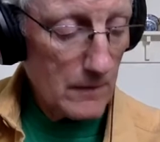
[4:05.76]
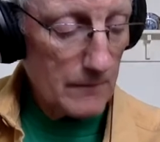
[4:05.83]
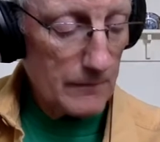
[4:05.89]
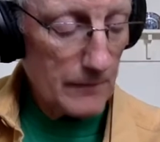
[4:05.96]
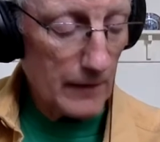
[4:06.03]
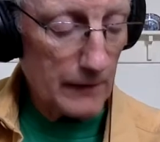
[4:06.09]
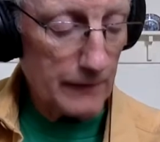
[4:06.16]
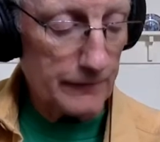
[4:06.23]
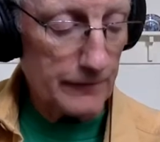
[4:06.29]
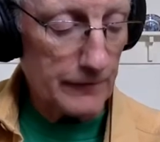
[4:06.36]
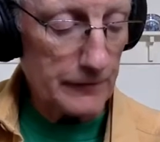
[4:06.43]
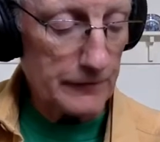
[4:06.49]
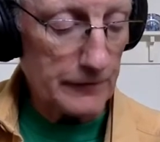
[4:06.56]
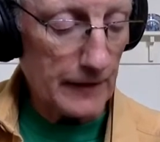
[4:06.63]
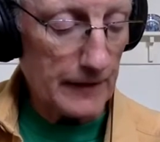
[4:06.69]
Now to
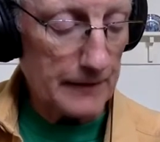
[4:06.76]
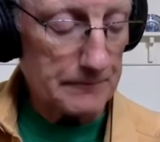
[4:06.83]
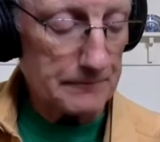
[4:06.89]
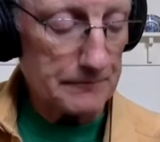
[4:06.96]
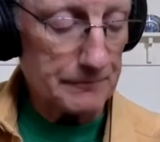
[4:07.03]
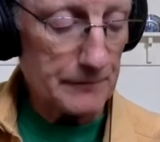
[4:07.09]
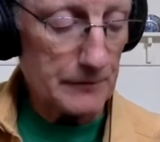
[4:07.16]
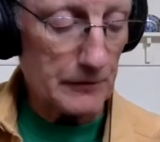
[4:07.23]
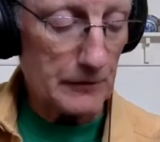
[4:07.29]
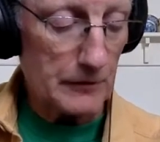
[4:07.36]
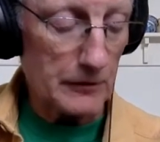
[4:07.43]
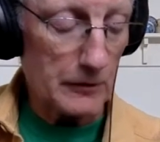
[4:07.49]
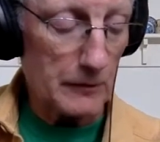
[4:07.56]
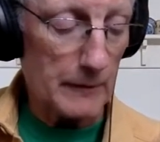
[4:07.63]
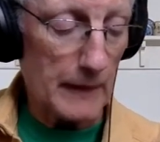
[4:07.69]
finish that, you're going to
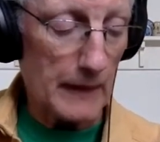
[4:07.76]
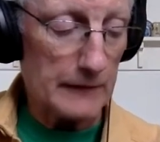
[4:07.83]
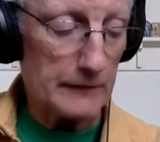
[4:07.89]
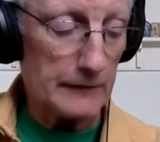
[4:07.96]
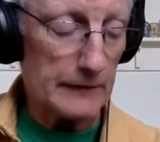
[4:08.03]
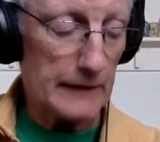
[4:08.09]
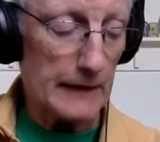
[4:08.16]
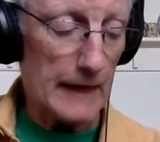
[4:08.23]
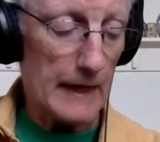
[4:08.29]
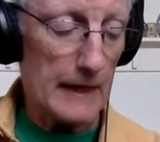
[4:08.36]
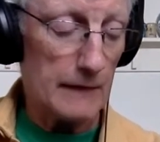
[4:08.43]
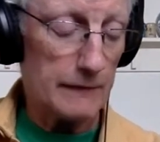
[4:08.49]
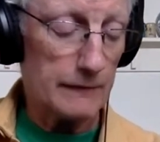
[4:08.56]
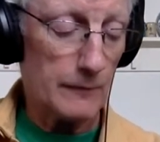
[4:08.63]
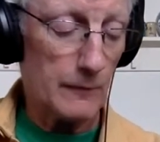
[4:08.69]
go back to the A
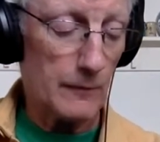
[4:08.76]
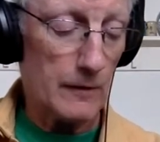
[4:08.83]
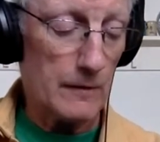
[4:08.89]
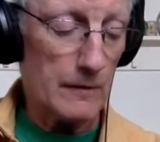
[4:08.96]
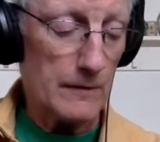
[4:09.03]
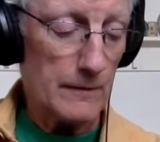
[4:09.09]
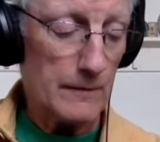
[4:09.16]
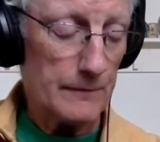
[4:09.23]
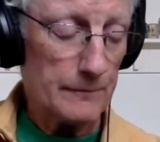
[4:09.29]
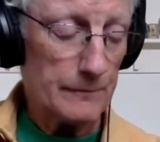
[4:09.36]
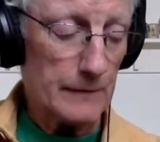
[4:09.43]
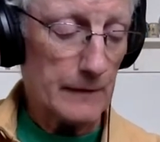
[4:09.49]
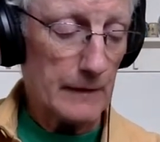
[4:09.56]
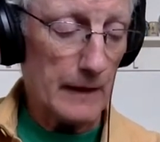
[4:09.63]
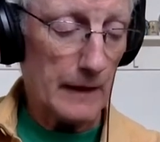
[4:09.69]
at 4
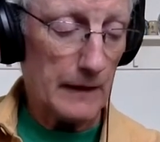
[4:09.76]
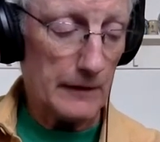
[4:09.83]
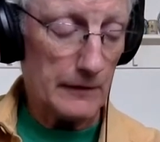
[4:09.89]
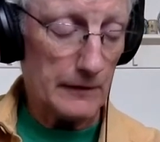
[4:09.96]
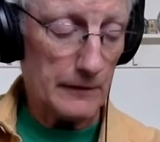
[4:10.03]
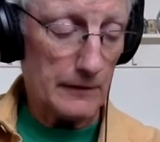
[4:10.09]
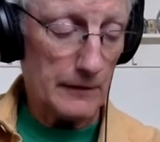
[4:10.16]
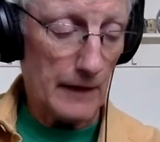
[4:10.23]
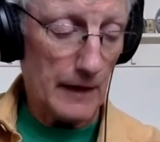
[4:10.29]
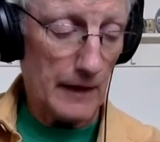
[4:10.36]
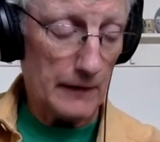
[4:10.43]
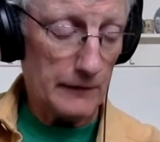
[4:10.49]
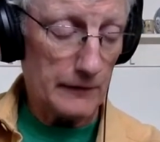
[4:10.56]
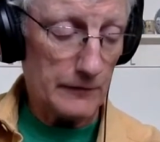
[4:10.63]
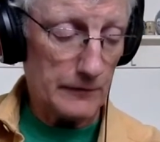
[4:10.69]
and the A
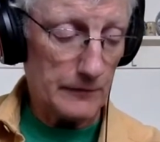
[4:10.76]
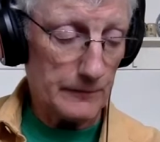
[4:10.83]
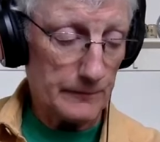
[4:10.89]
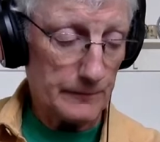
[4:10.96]
at 2.